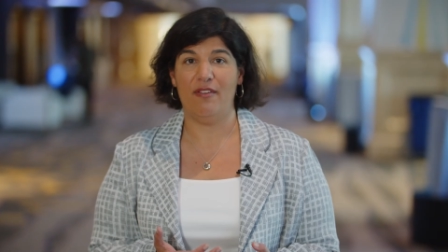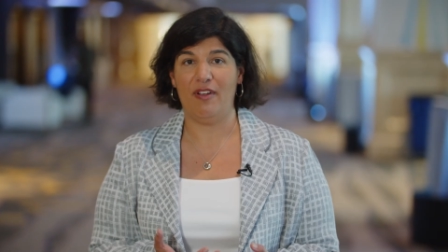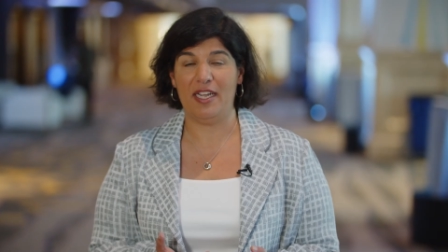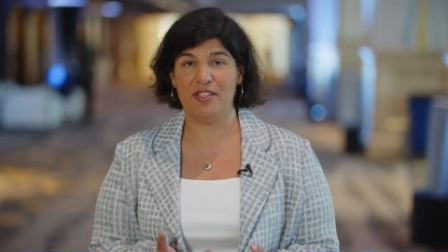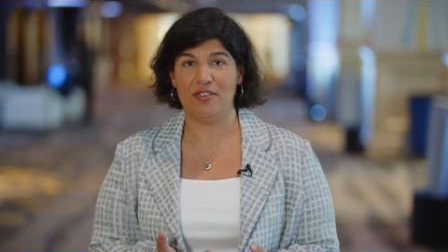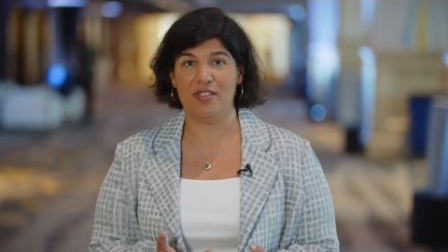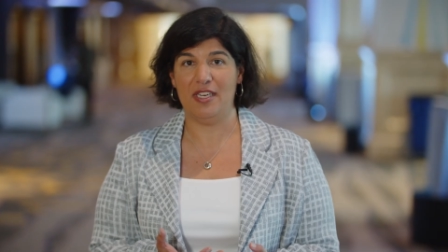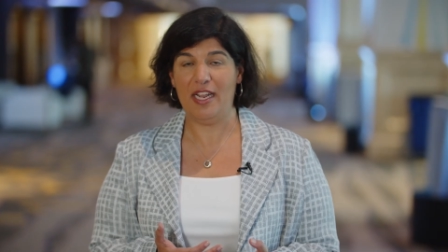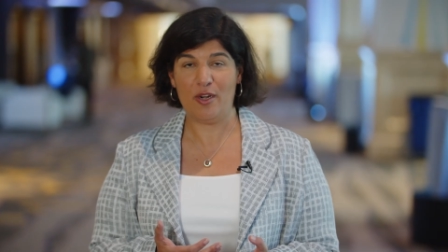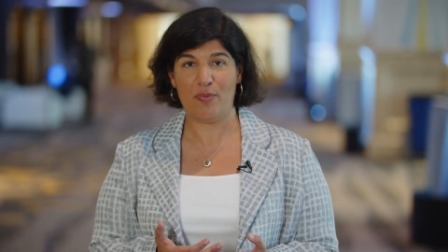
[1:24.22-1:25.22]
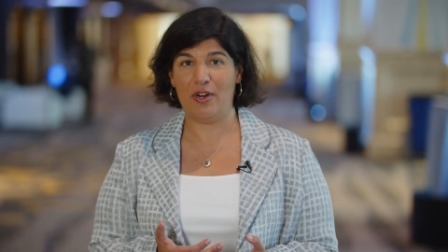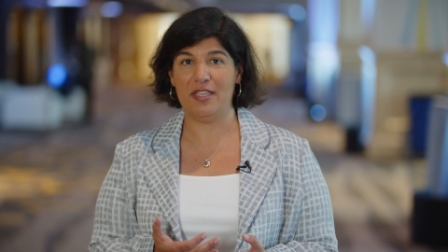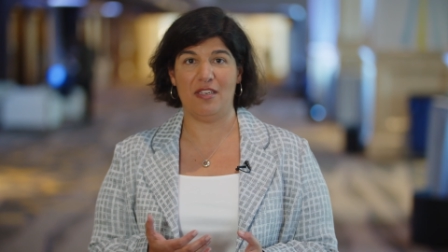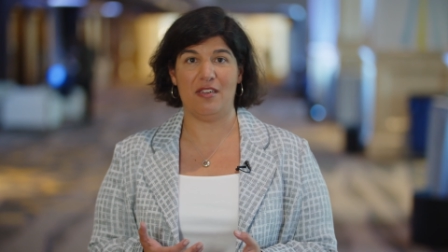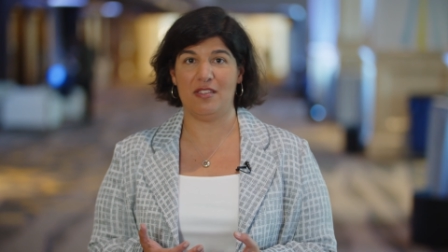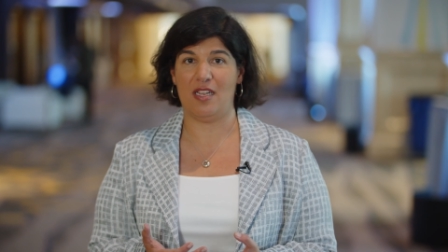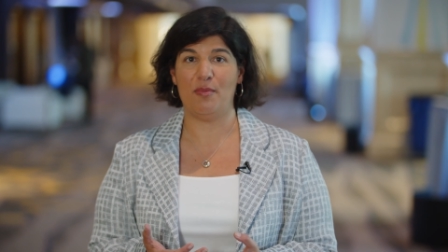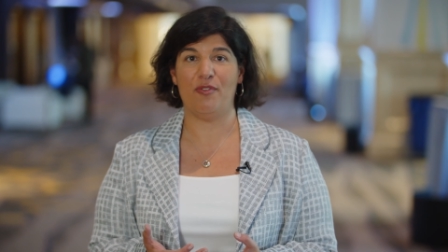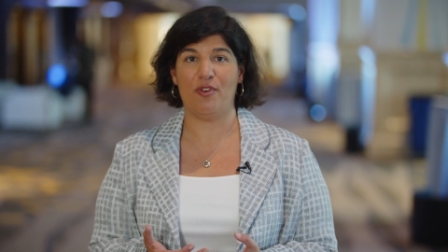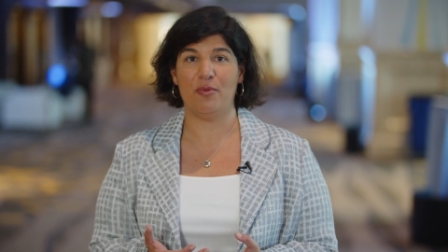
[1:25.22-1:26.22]
Advisors and enterprise and
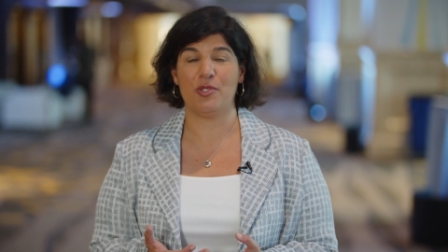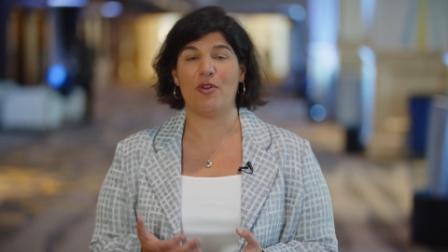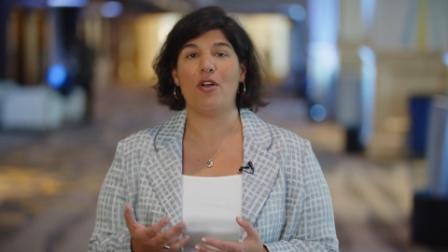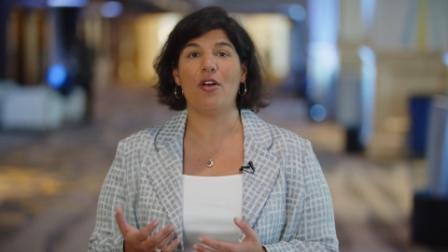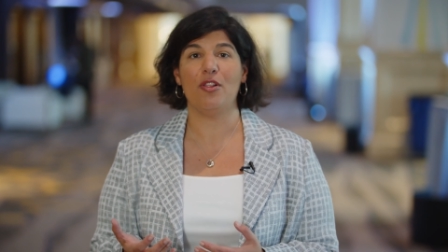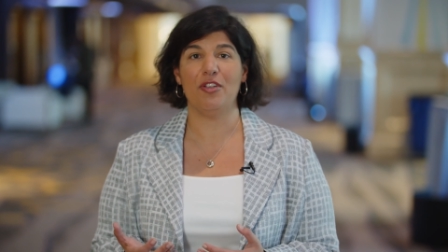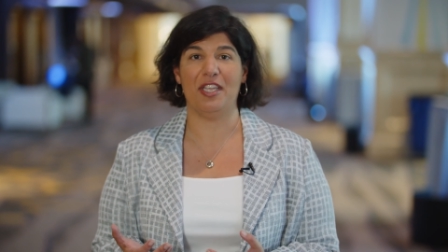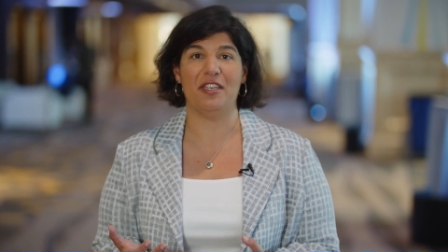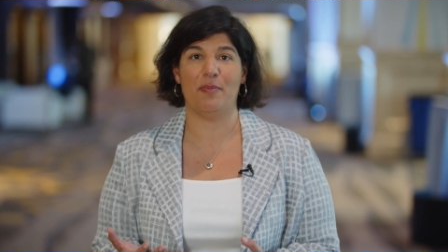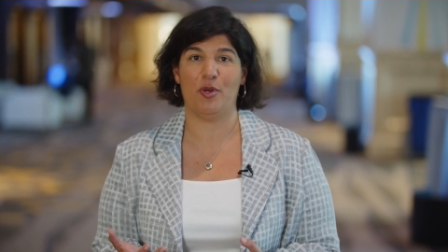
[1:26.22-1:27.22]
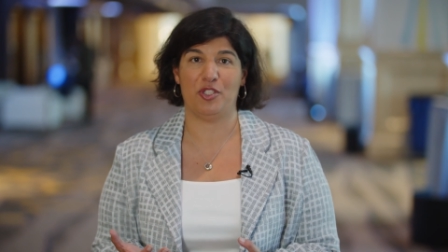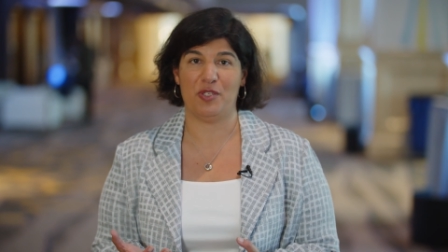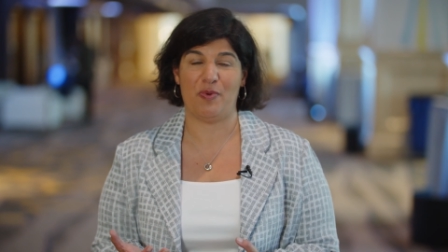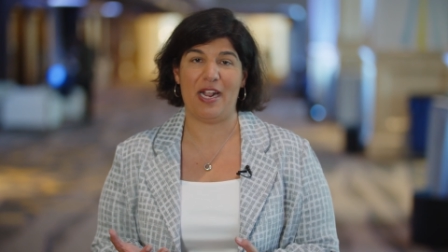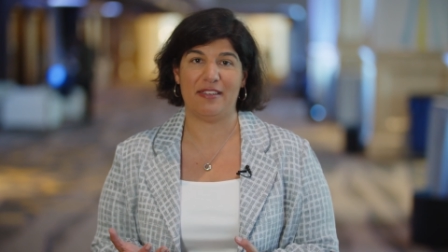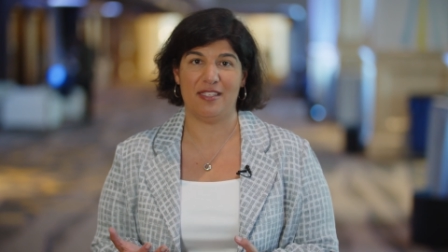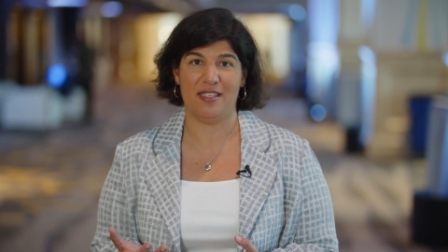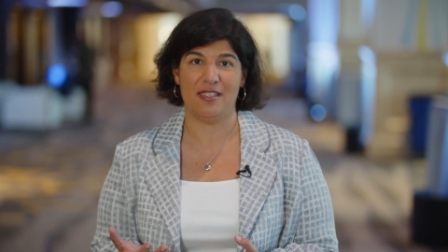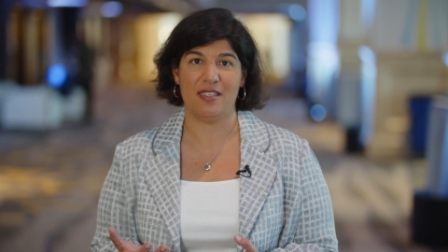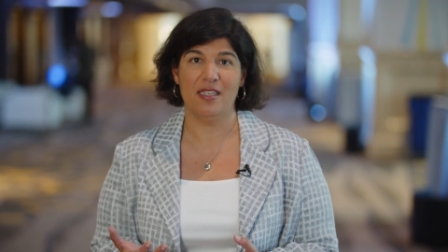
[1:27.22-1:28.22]
ensemble firms are all looking to purchase
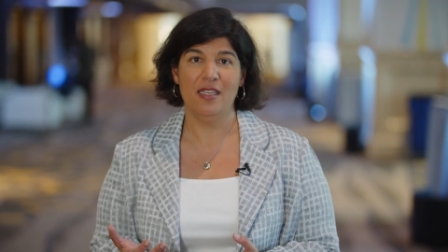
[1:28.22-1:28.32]
practices.